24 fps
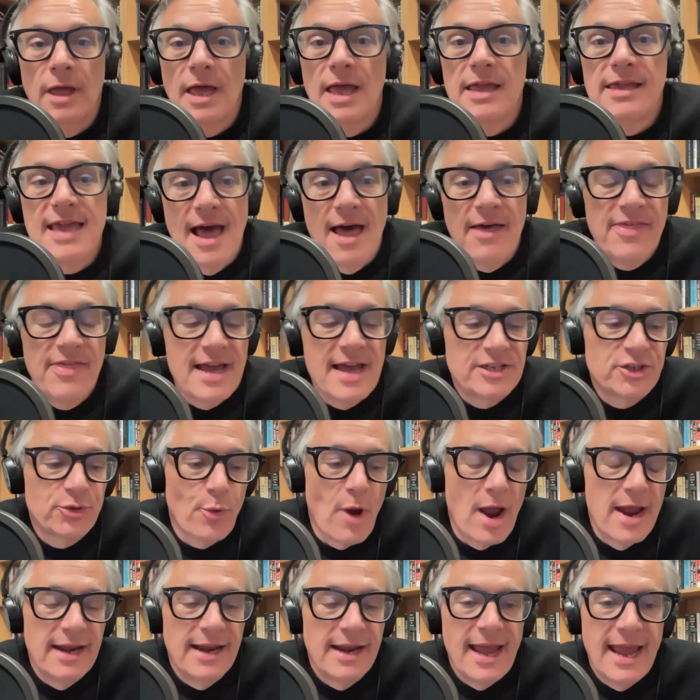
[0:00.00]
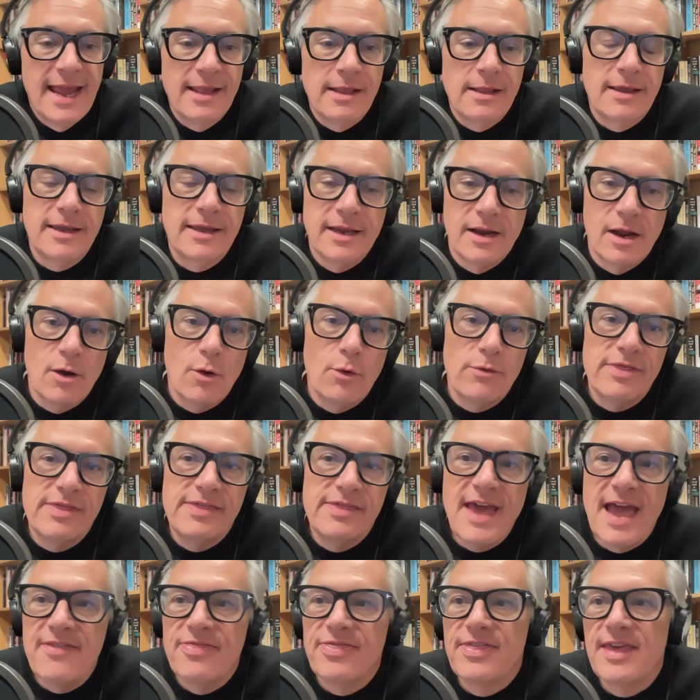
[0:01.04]
Yeah, that's right. And,
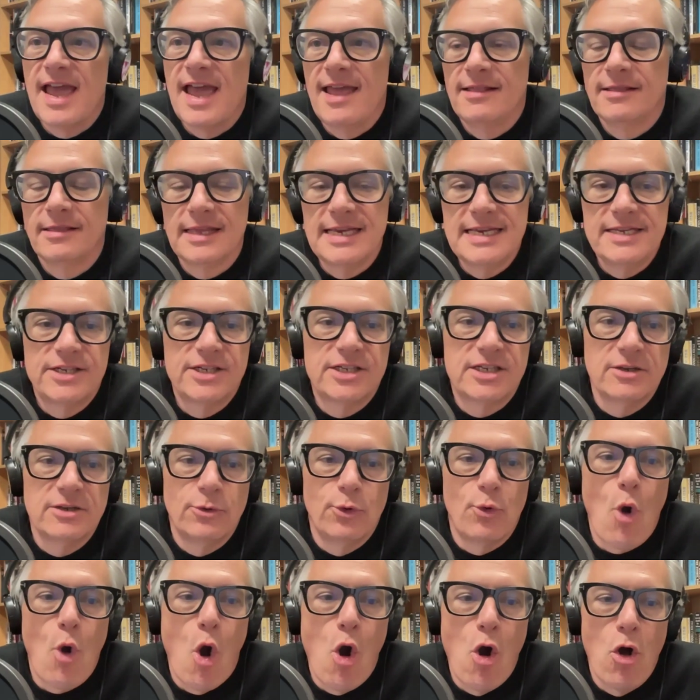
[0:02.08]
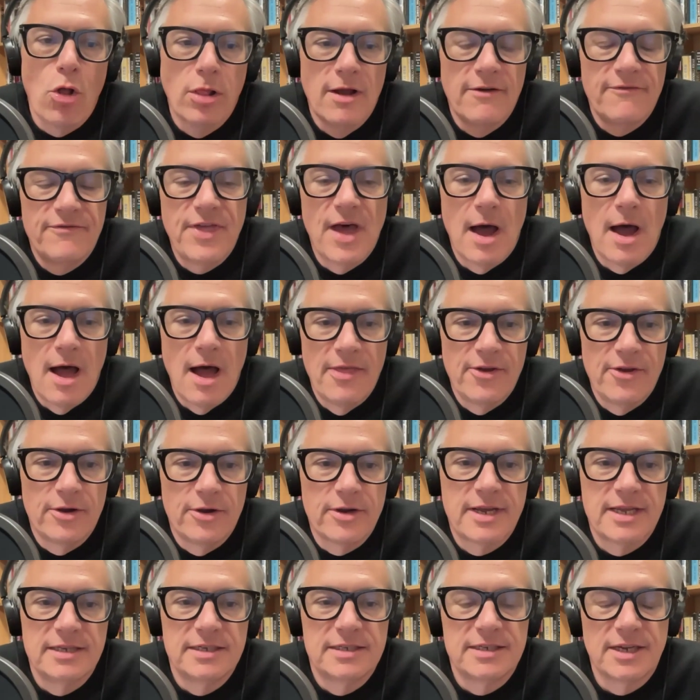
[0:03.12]
that then leads to all of the other
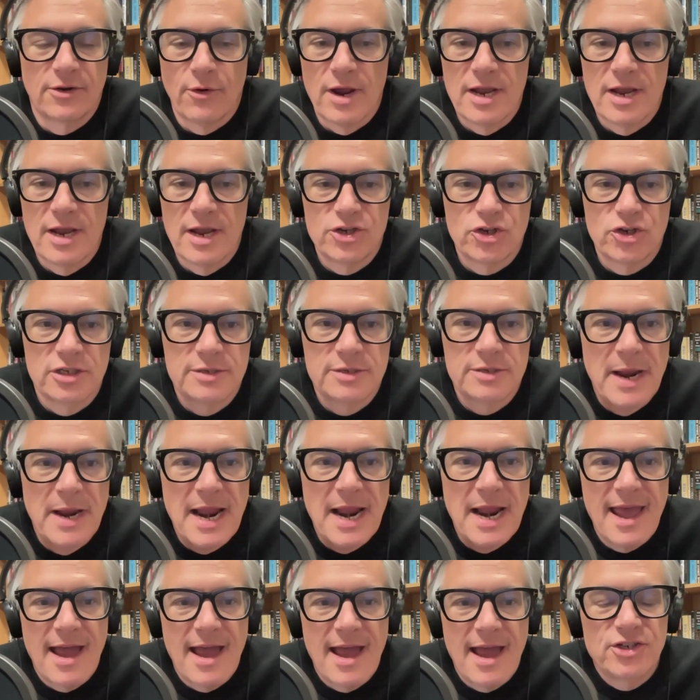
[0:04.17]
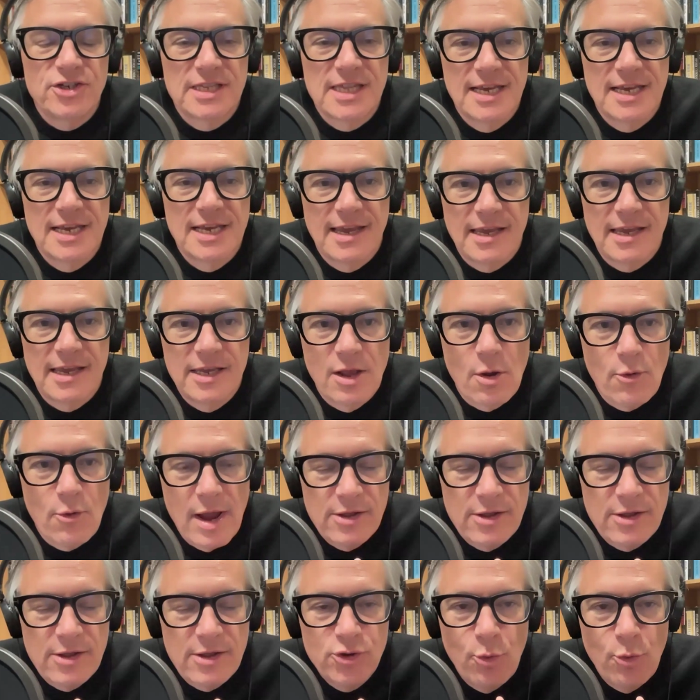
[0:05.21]
considerations. But I just think,
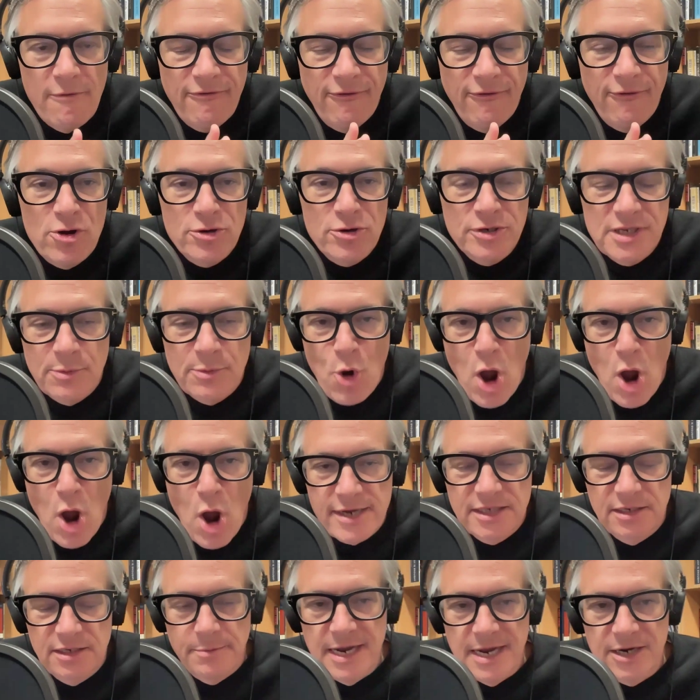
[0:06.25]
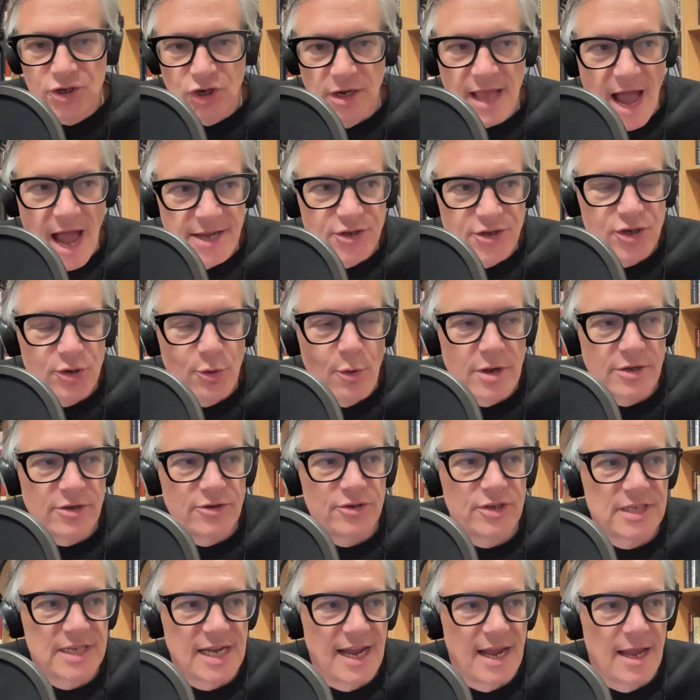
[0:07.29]
to a first approximation, I do
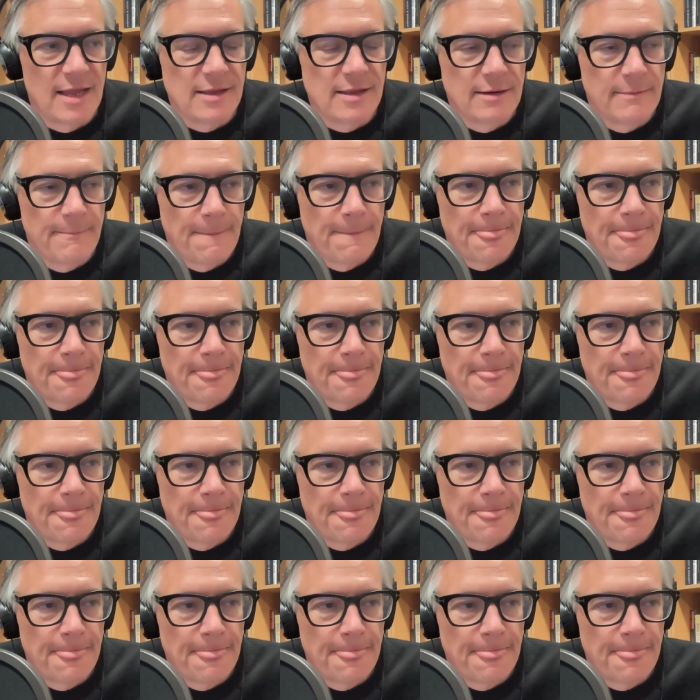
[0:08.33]
understand